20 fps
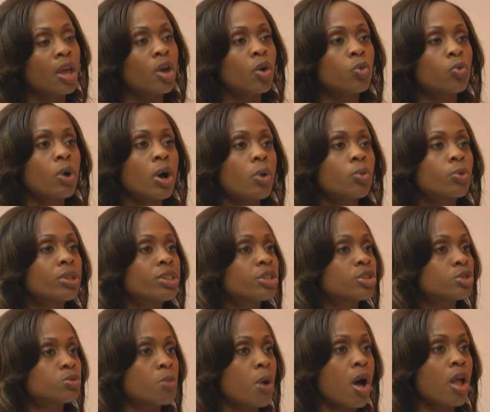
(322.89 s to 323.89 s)
Well, with the
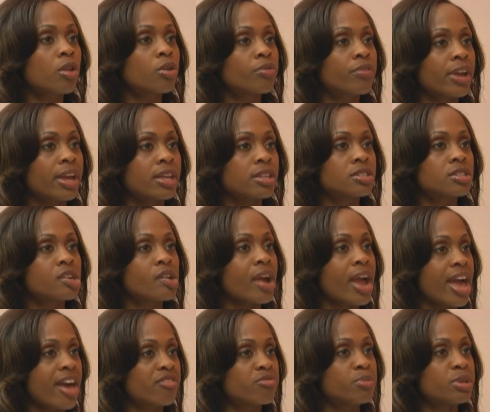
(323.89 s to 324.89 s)
smaller veins, there
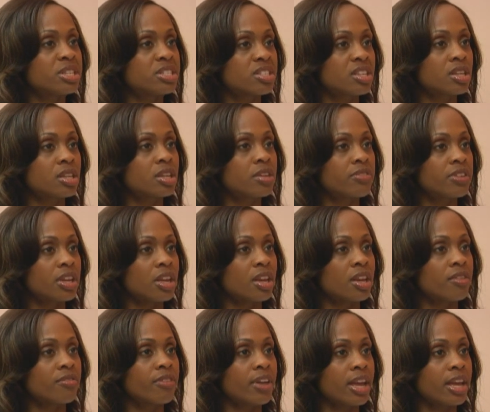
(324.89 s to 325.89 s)
have been significant
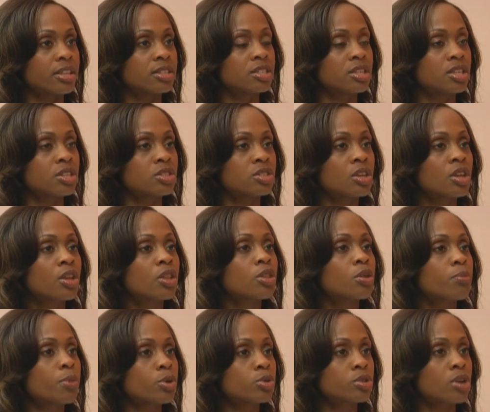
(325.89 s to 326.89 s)
advances. The
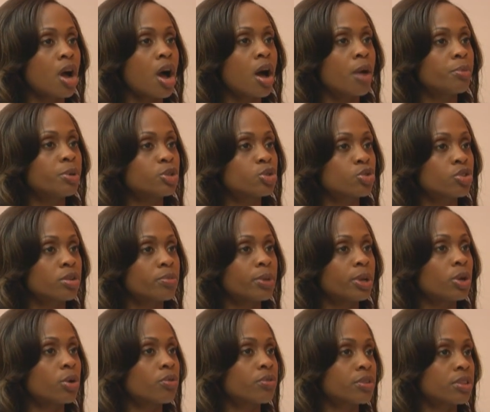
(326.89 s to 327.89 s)
most common
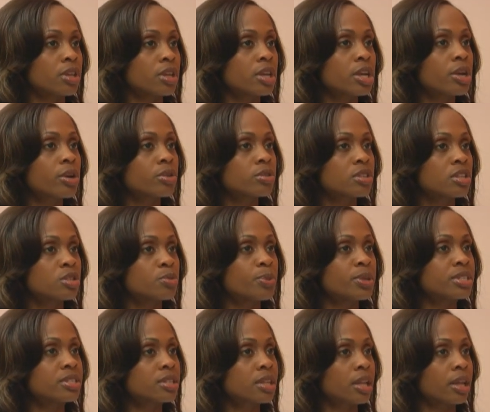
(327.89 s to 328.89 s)
treatment over the years has been
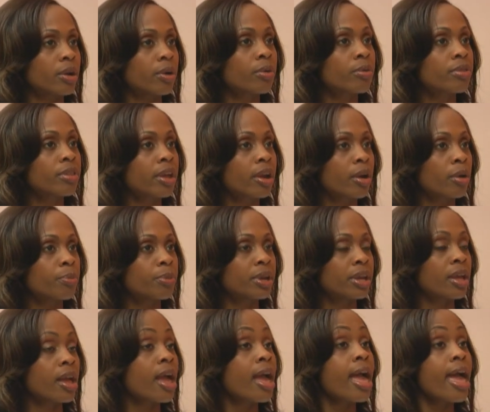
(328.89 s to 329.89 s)

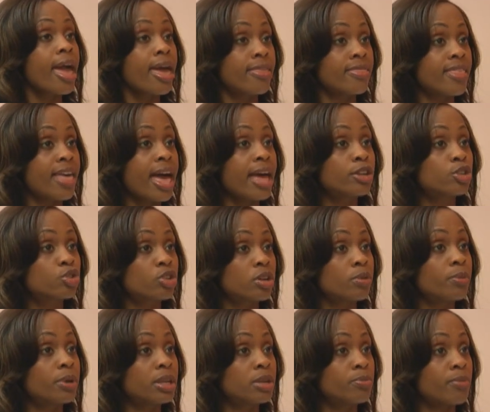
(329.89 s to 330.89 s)
sclerotherapy, and that
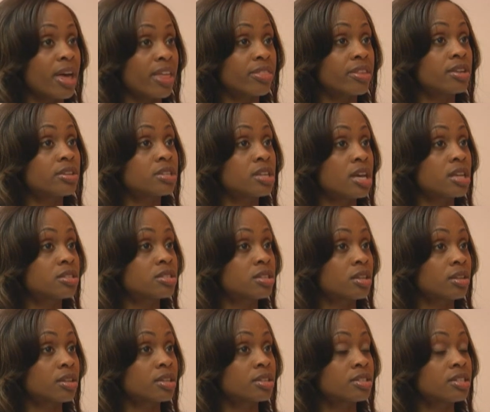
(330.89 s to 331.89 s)
treatment method does
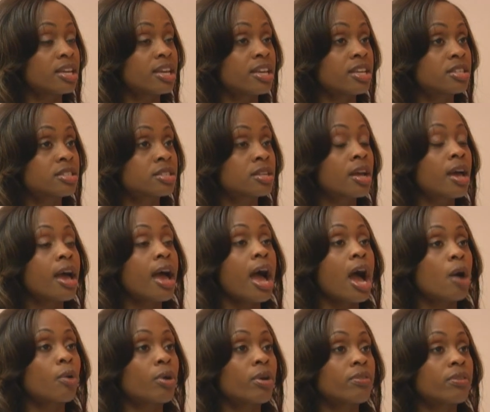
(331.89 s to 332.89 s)
still exist.
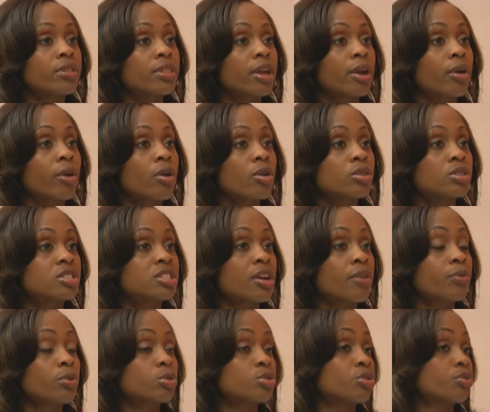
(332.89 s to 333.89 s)
However, there are
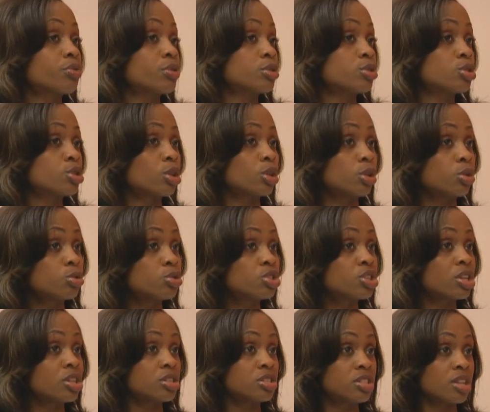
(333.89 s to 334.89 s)
several different
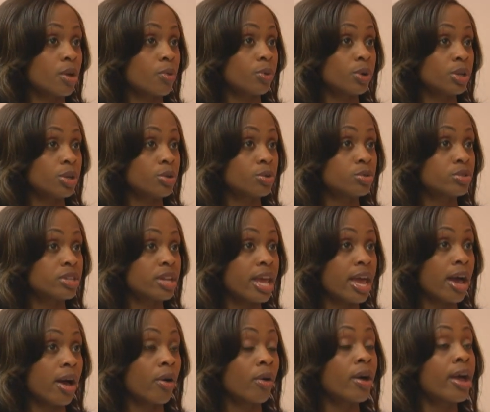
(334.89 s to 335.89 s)
solutions that we use
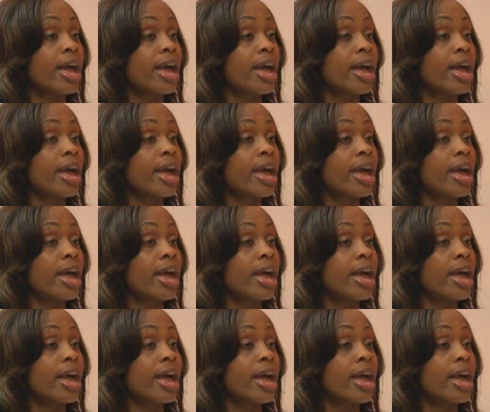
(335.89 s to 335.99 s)
now,